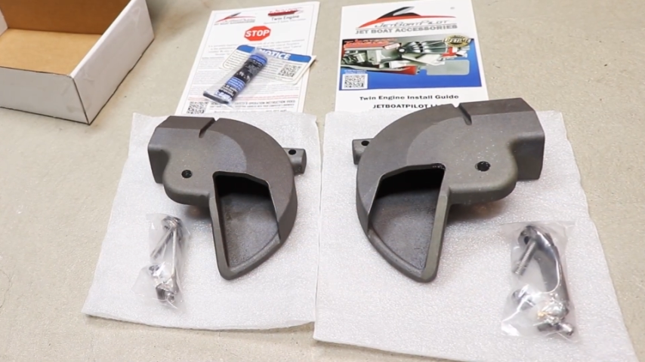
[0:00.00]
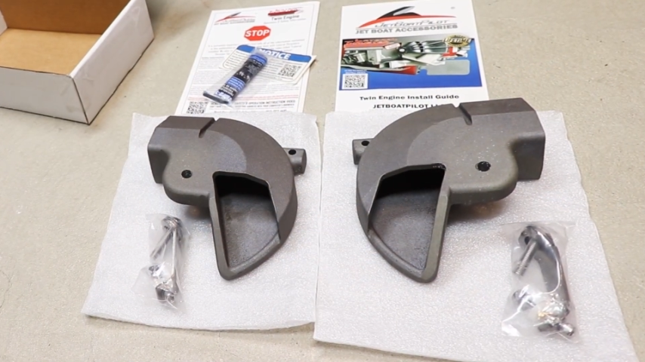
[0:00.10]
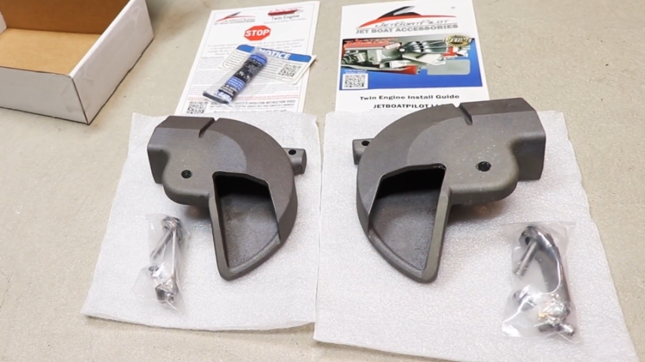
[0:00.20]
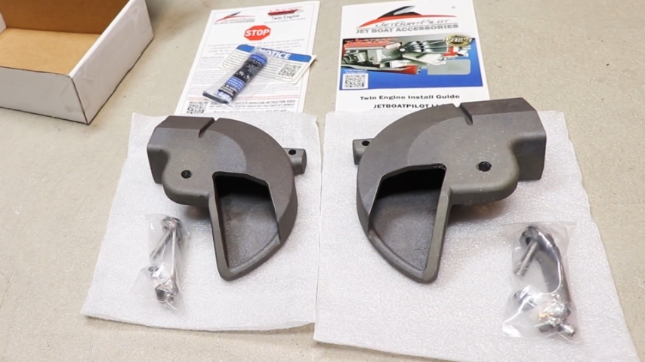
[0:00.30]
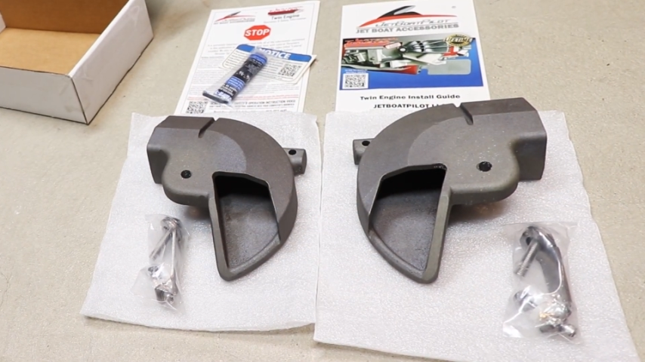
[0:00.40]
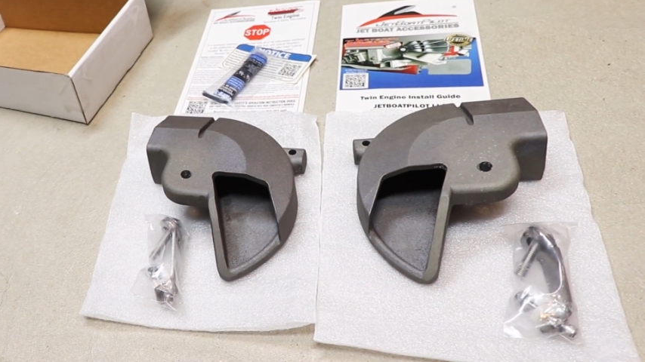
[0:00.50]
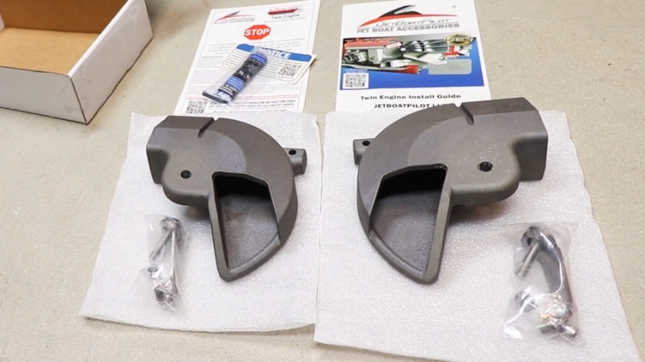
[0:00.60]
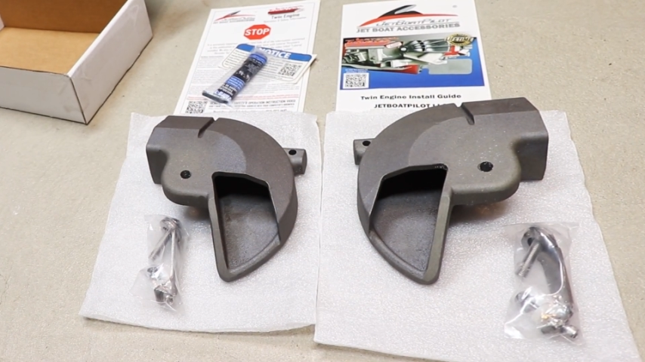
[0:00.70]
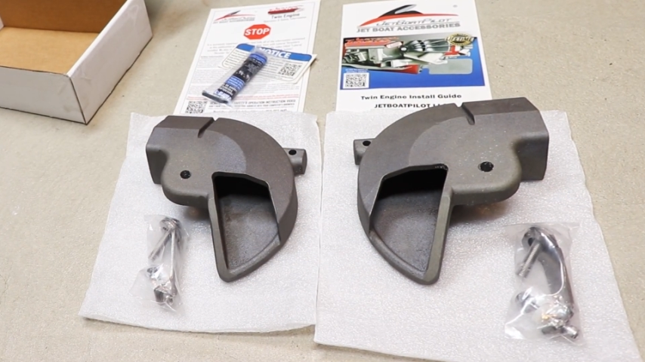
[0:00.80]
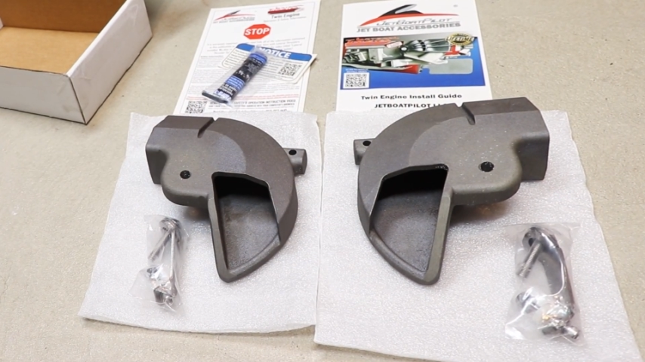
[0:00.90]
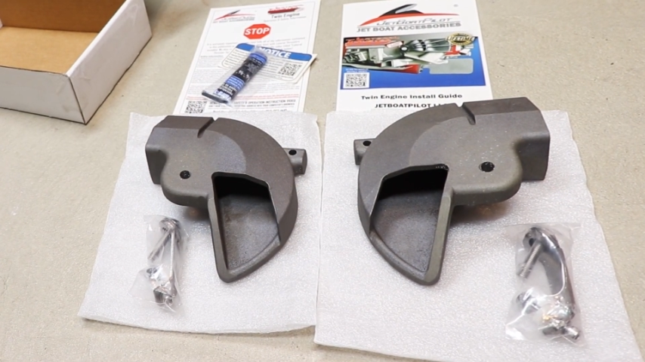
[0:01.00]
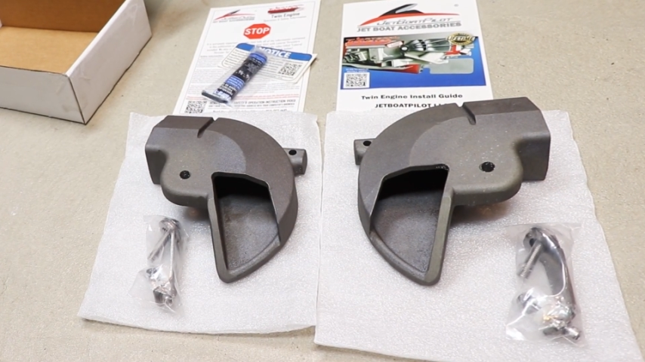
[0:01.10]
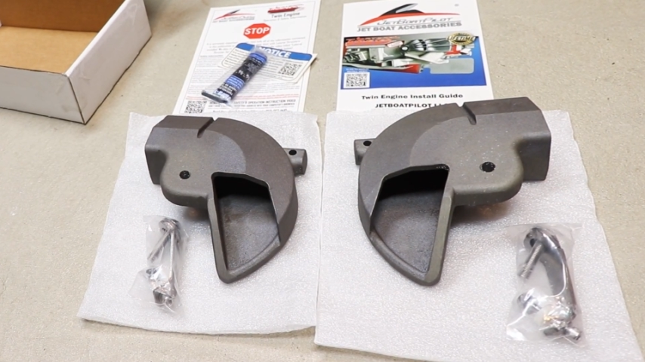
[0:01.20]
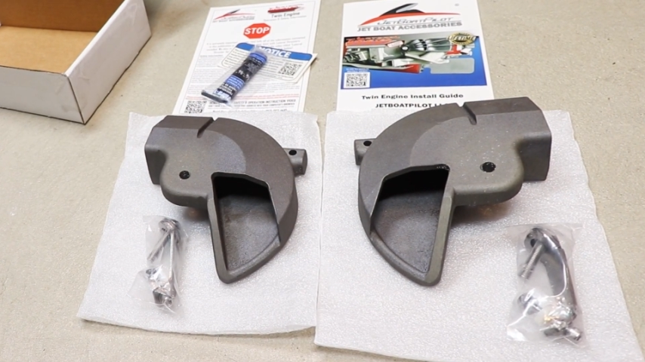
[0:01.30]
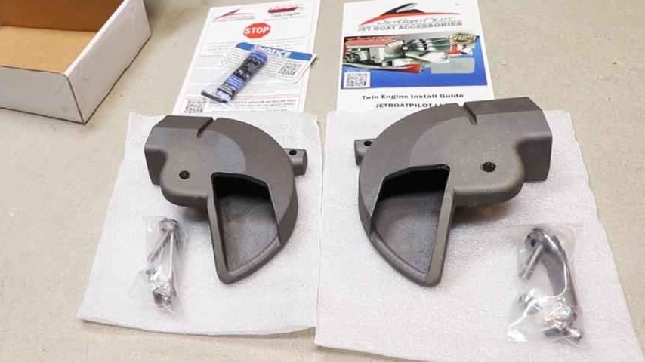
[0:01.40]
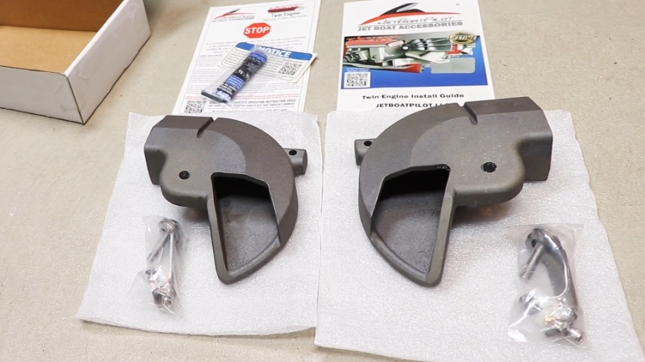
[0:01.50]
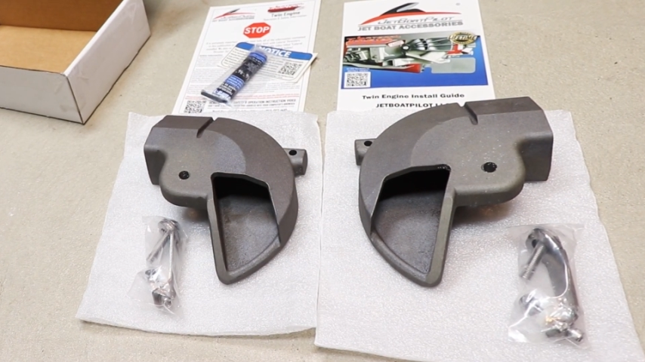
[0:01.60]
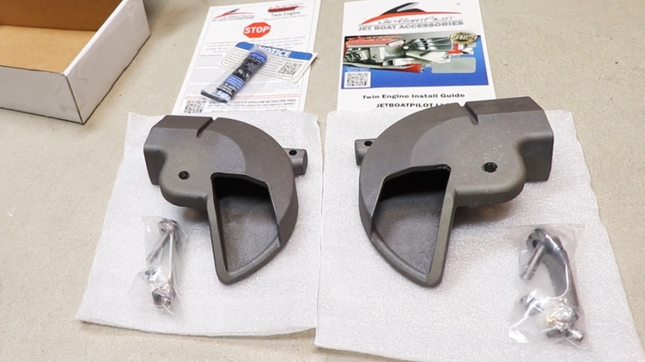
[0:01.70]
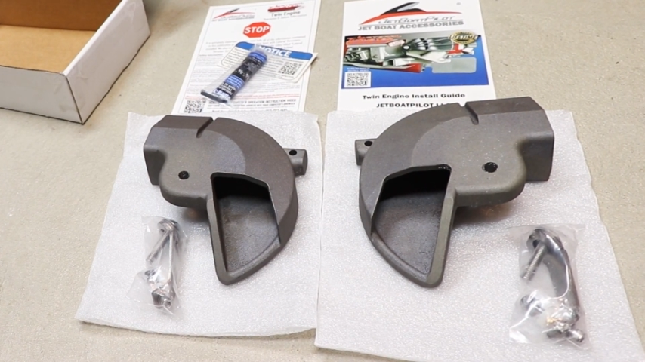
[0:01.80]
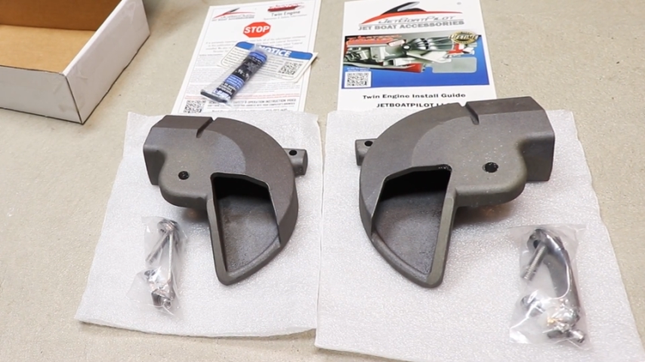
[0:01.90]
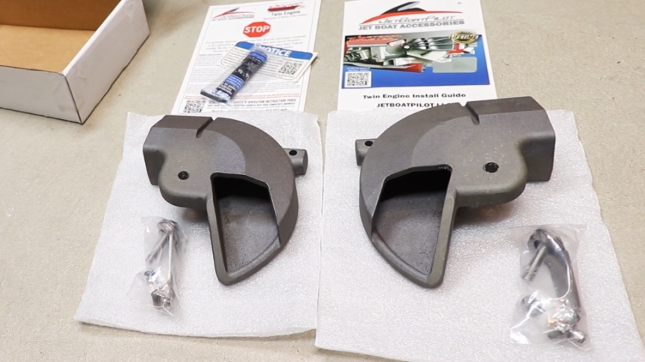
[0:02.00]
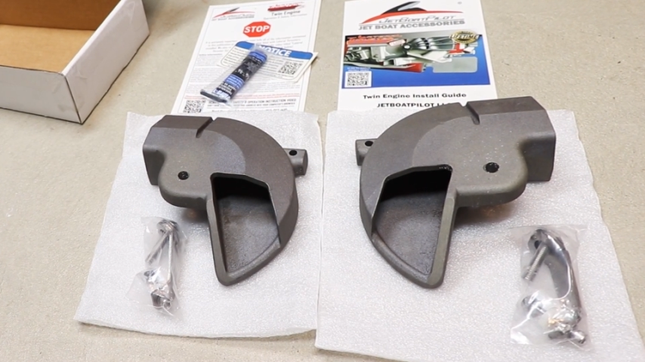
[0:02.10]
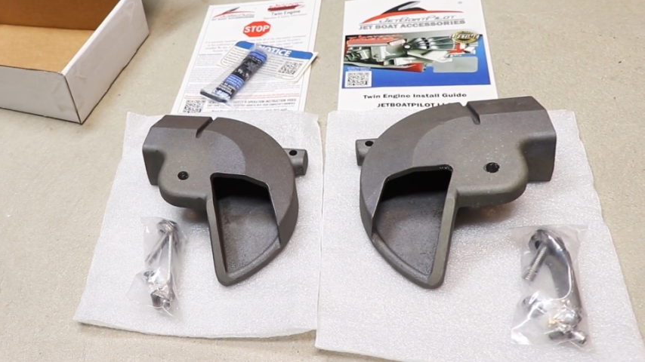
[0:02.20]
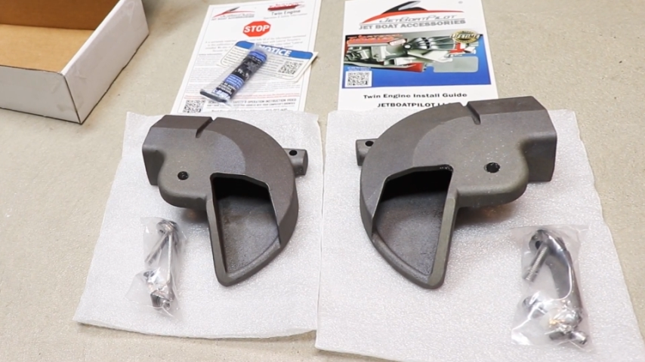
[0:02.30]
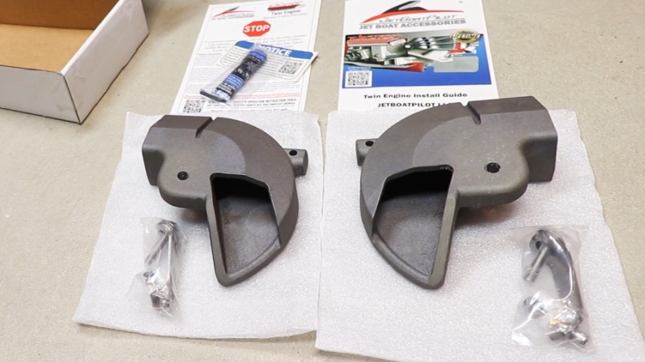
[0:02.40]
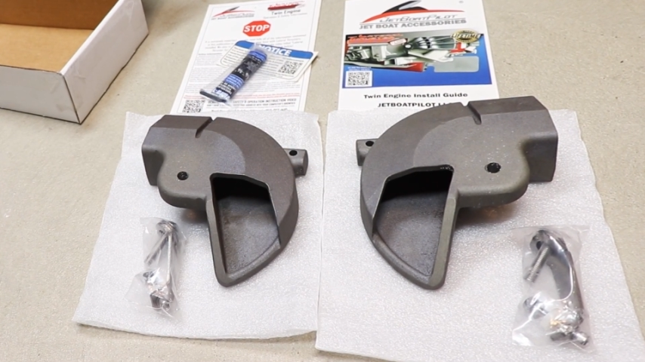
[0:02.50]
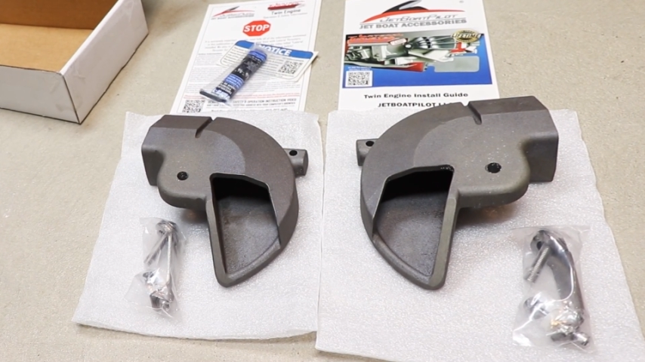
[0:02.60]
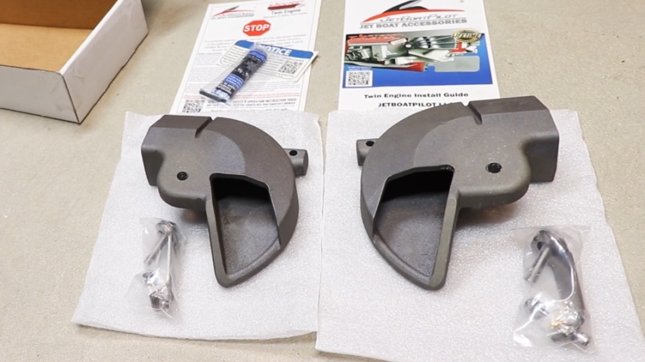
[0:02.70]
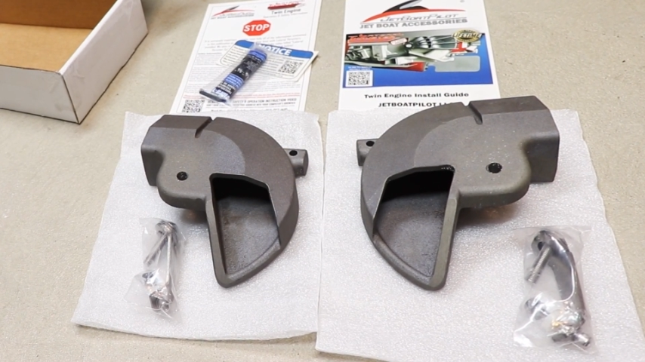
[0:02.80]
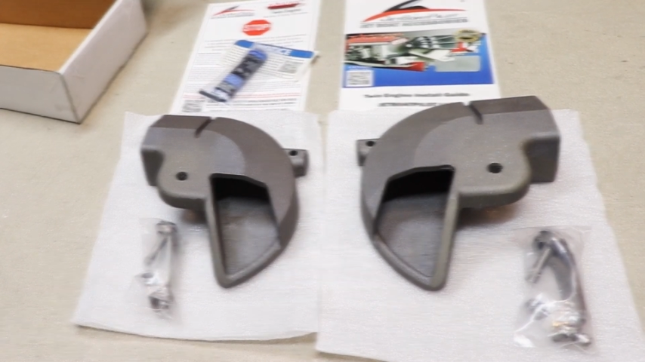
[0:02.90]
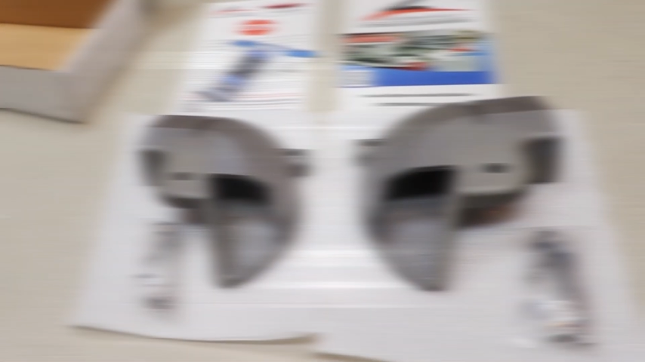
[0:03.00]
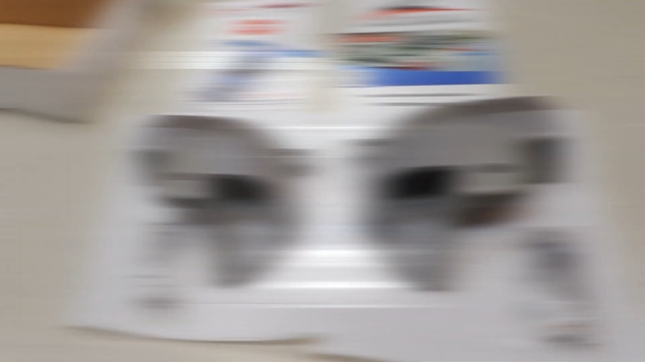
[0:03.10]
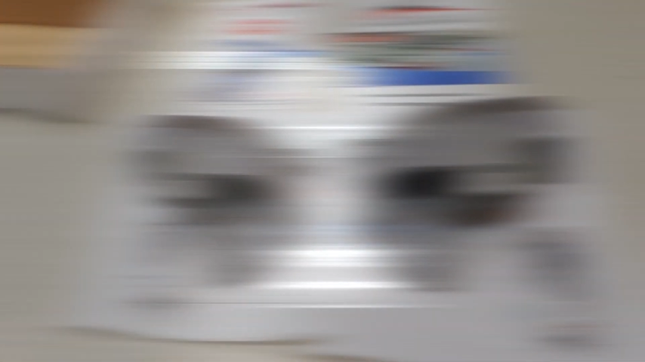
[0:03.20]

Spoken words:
Nobody's mouth can be seen.